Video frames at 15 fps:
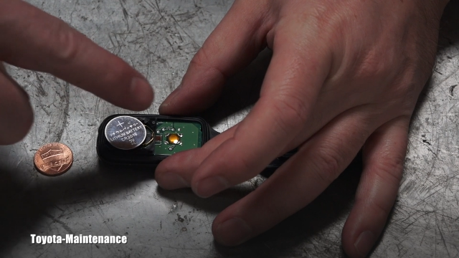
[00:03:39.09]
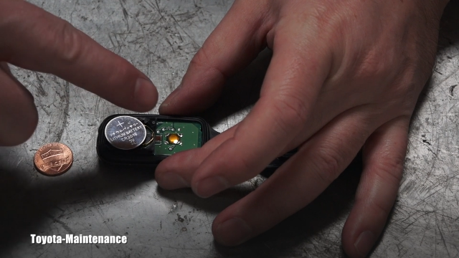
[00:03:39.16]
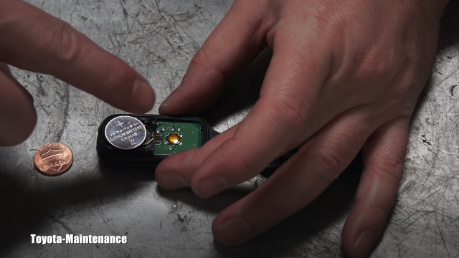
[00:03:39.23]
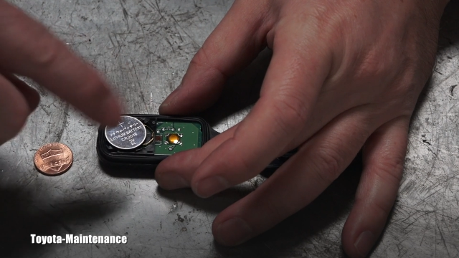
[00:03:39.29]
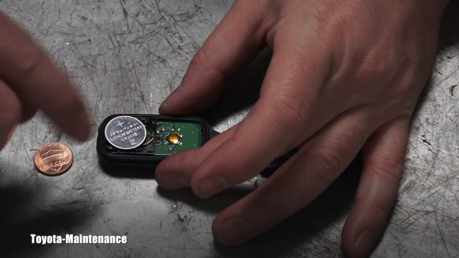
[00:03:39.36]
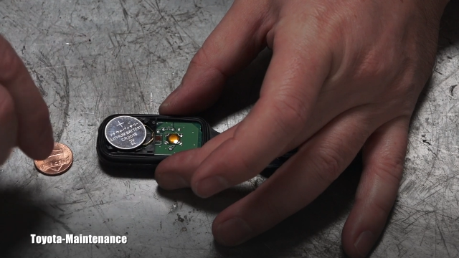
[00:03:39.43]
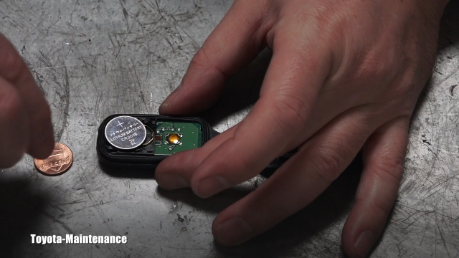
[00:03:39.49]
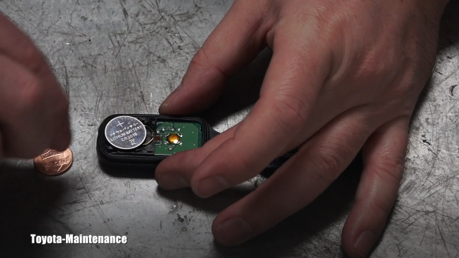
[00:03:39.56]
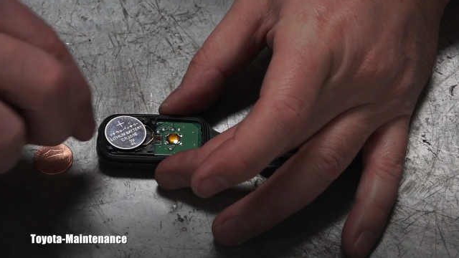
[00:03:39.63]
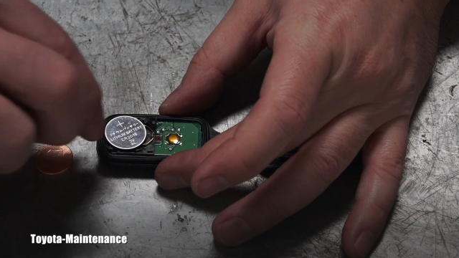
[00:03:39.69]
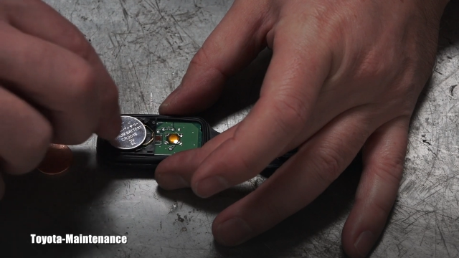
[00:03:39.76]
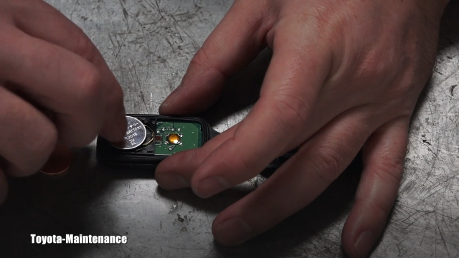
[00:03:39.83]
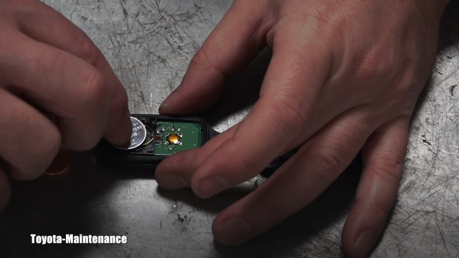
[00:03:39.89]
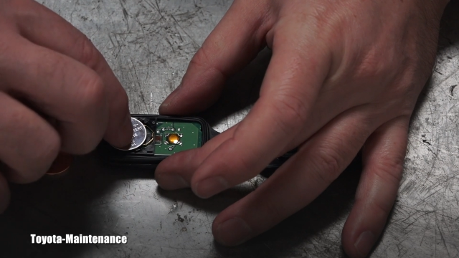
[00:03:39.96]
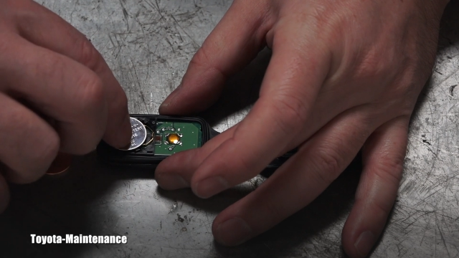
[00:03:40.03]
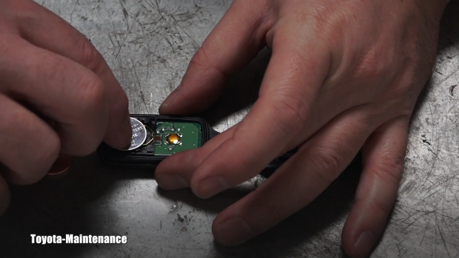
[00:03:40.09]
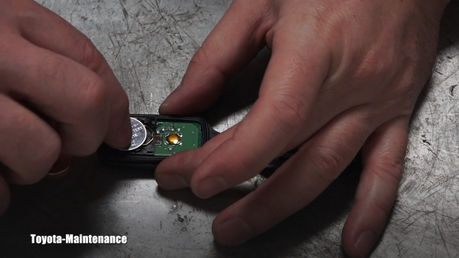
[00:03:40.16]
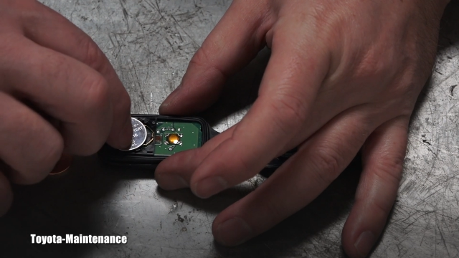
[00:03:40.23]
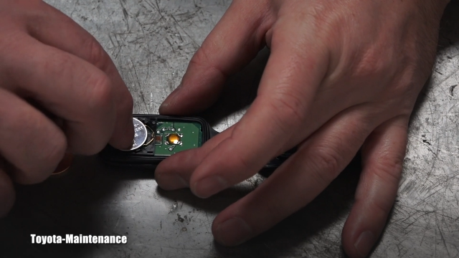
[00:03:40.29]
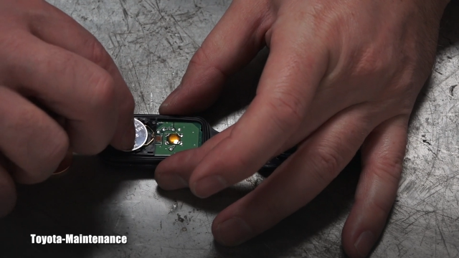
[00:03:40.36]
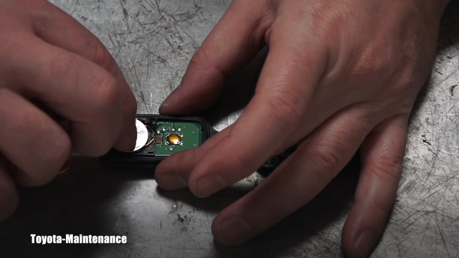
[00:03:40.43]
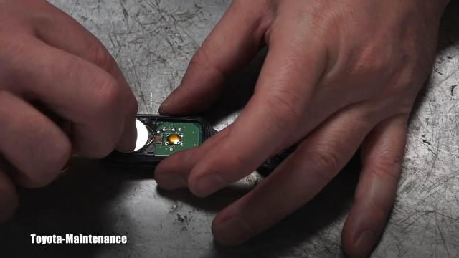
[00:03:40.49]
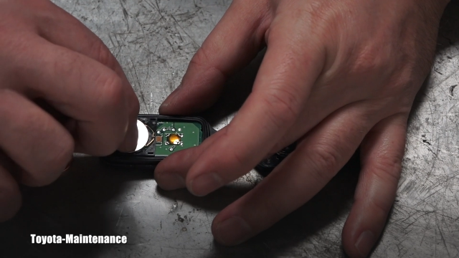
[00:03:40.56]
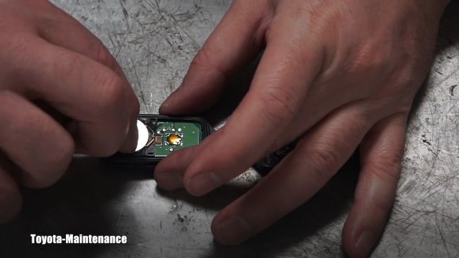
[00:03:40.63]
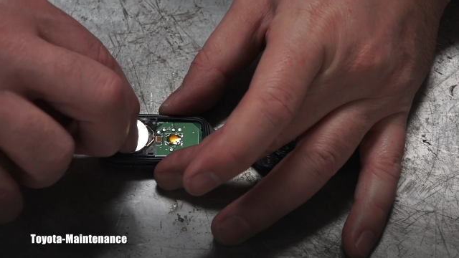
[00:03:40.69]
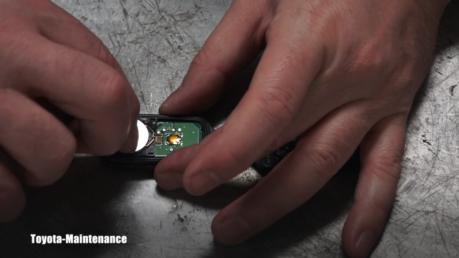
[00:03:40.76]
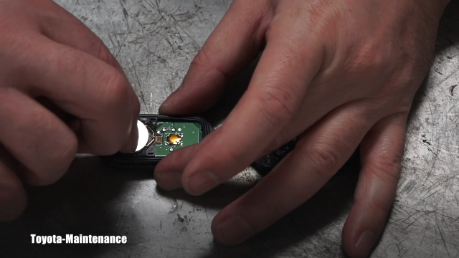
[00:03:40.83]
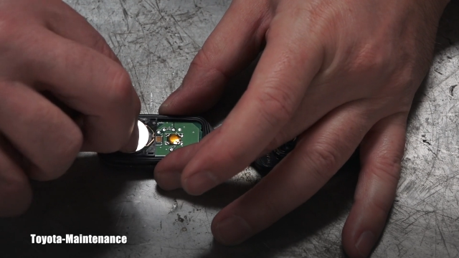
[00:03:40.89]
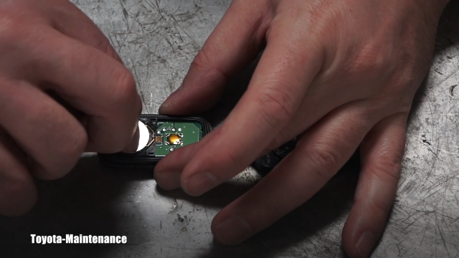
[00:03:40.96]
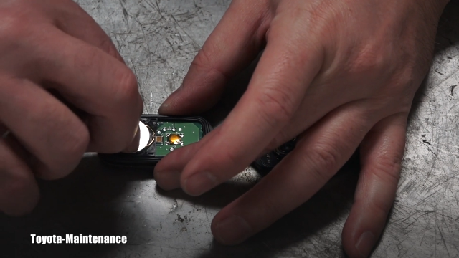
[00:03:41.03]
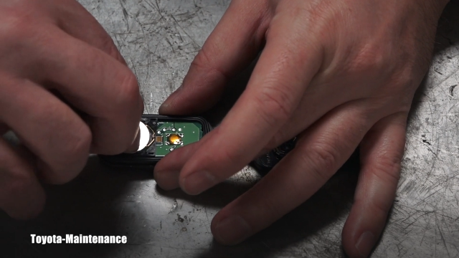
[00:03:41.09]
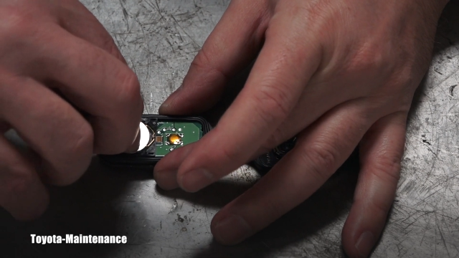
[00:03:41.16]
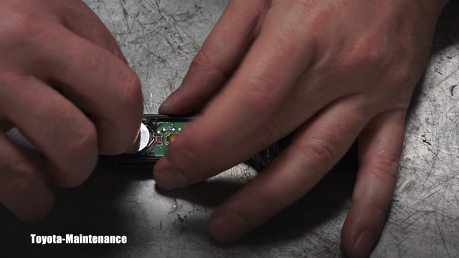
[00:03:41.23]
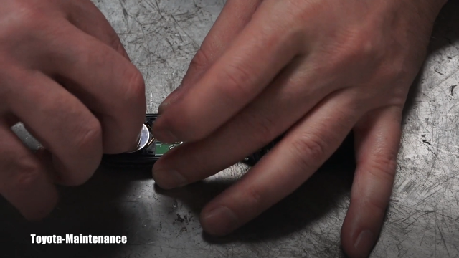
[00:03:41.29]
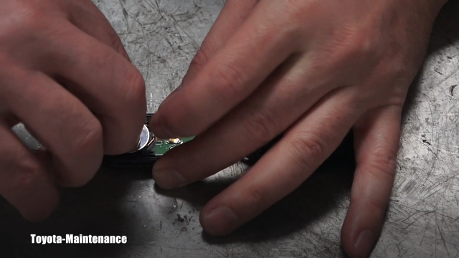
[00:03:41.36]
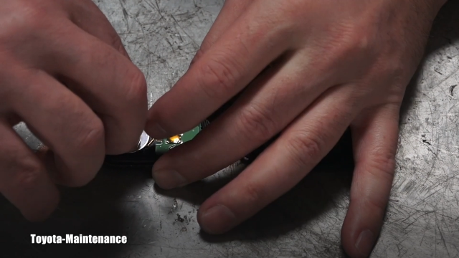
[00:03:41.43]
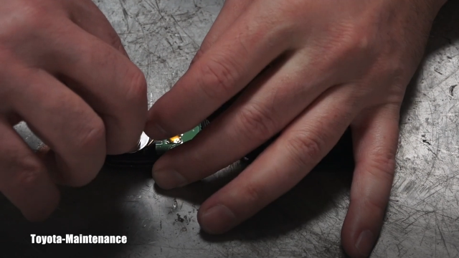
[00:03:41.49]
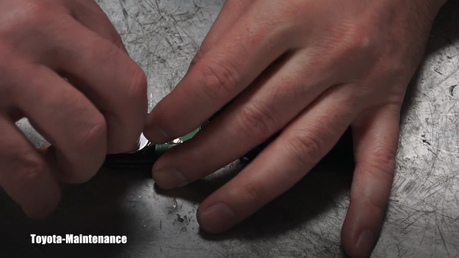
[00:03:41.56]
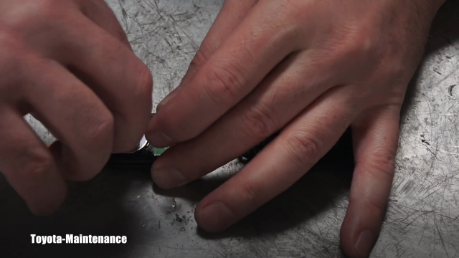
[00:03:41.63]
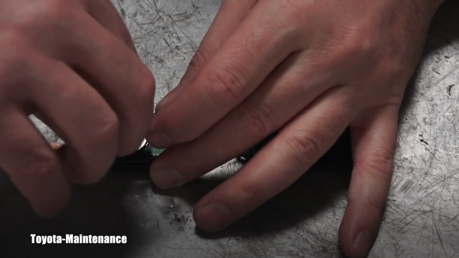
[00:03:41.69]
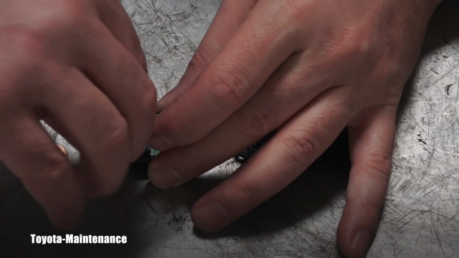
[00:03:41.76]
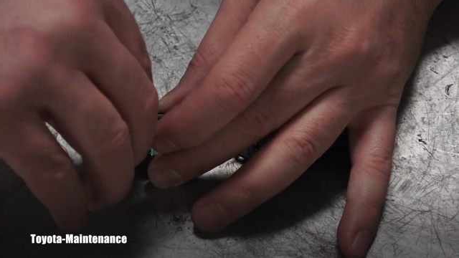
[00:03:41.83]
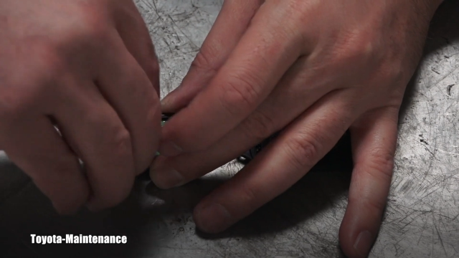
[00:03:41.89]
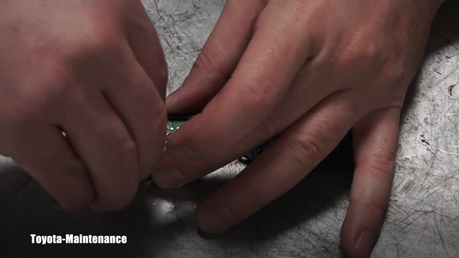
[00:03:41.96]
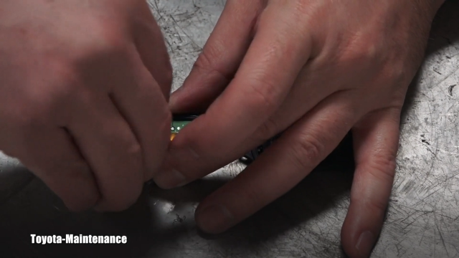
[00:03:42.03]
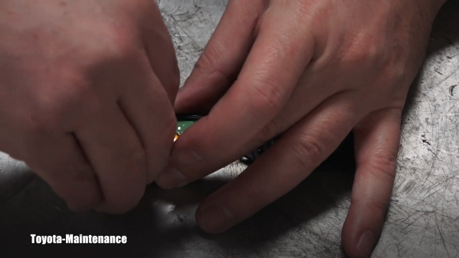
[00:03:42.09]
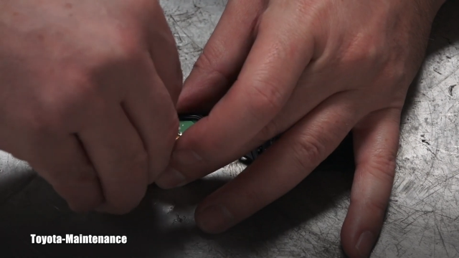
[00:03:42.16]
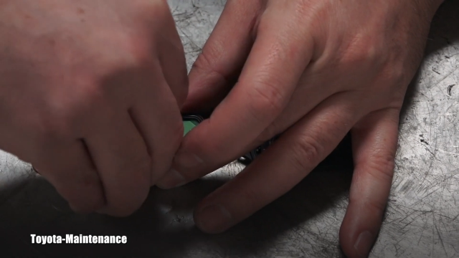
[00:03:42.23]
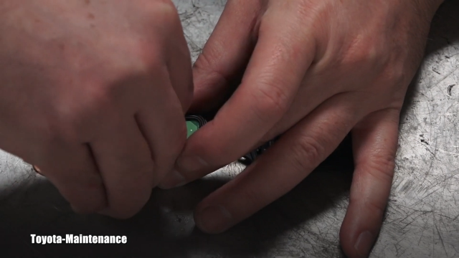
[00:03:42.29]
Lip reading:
(no speaker visible)